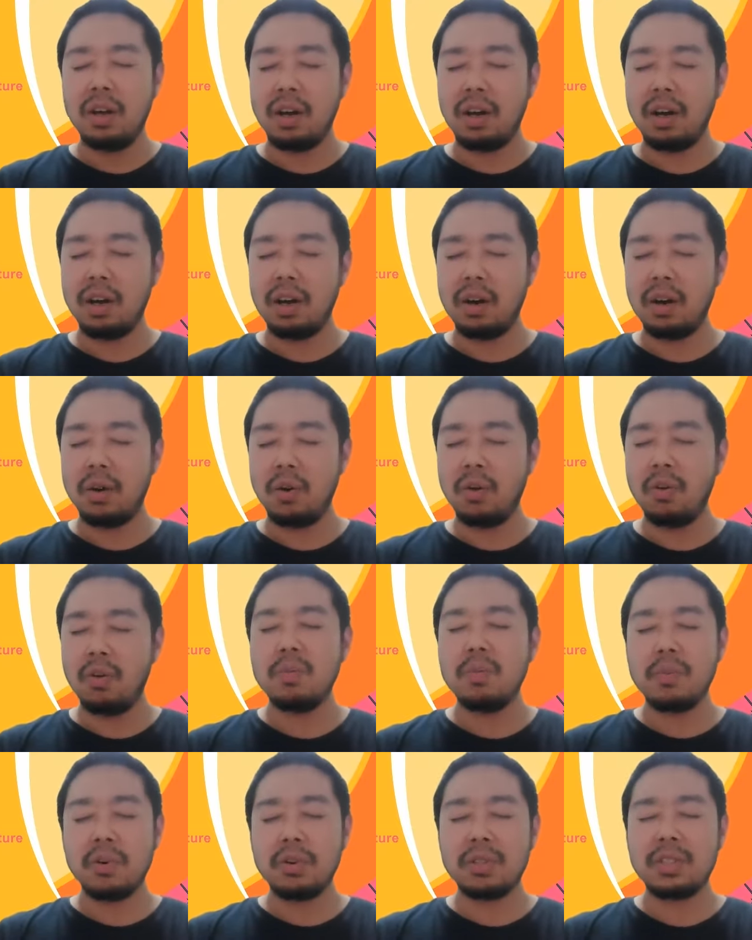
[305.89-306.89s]

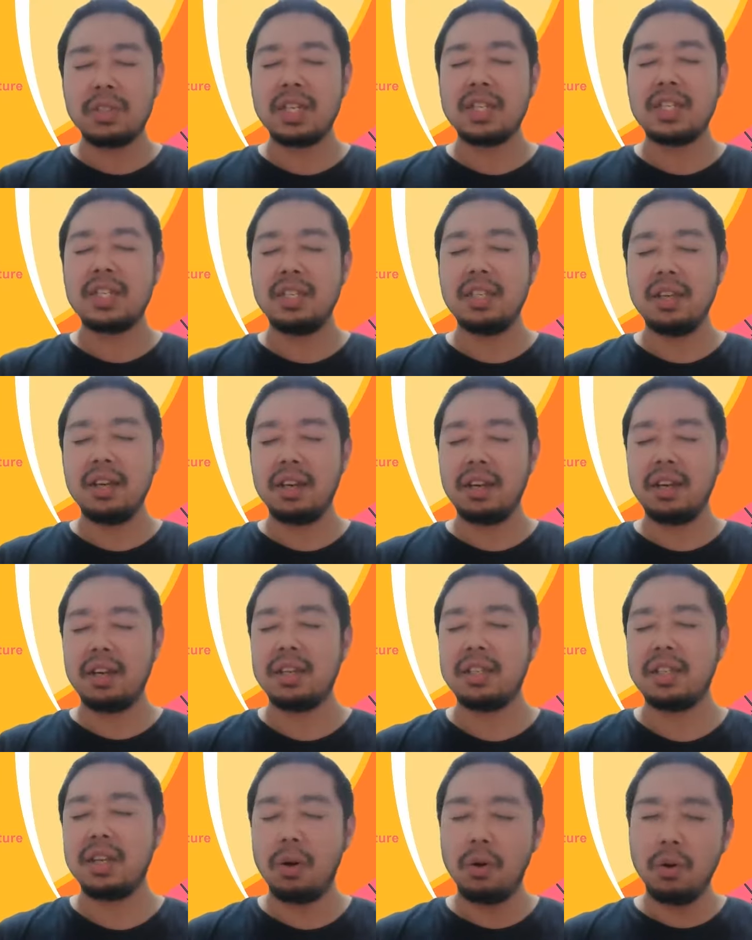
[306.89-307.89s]
almost
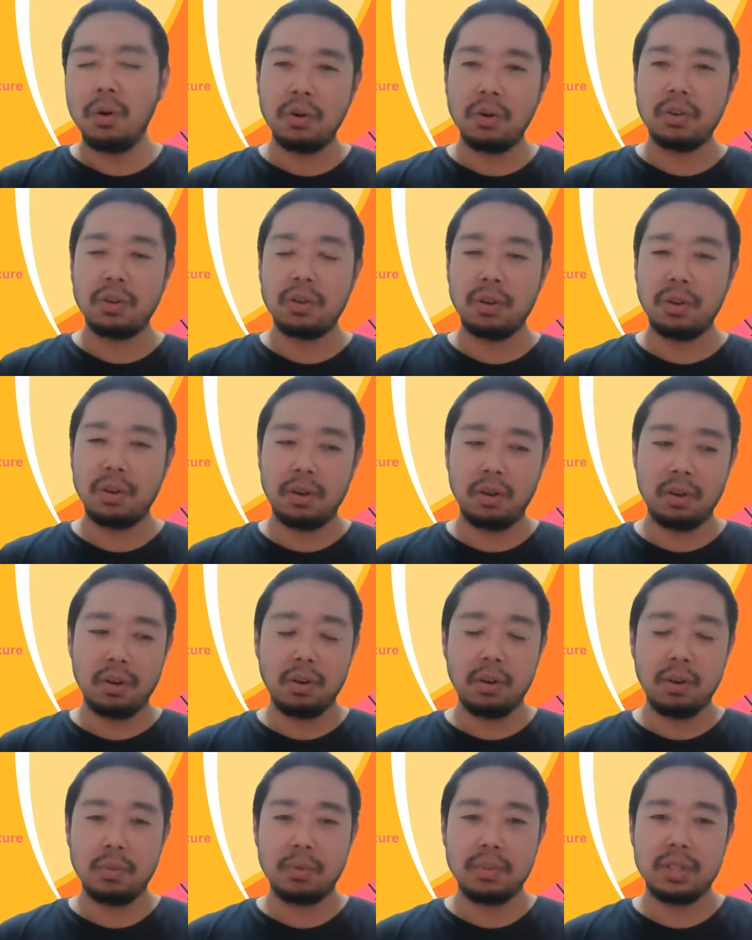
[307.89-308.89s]
as all
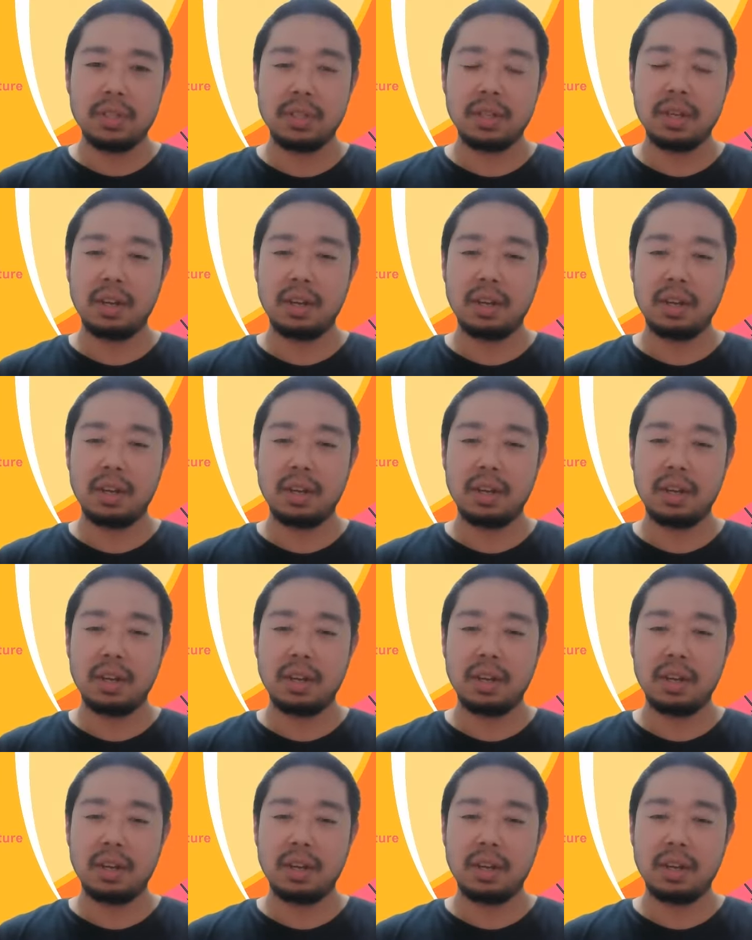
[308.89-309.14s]
of